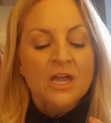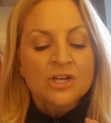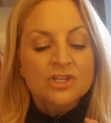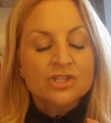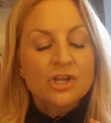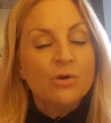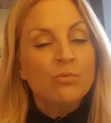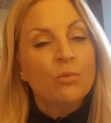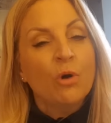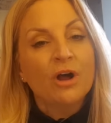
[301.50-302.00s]

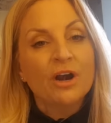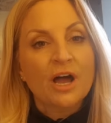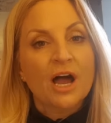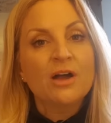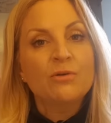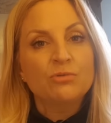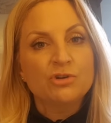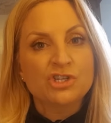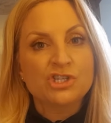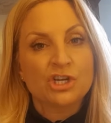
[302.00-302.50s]
So, what
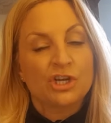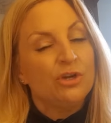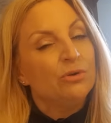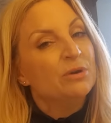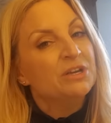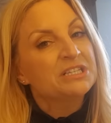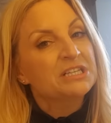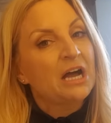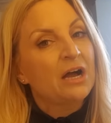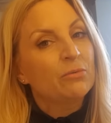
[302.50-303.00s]
I would do
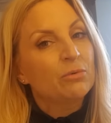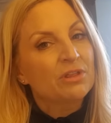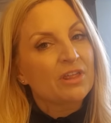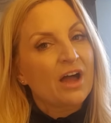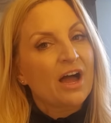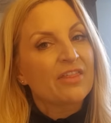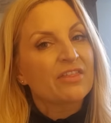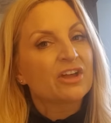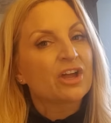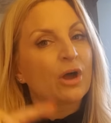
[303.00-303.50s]
is I would
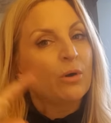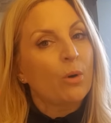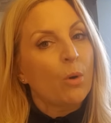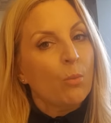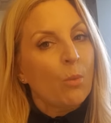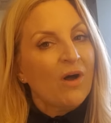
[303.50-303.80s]
either go at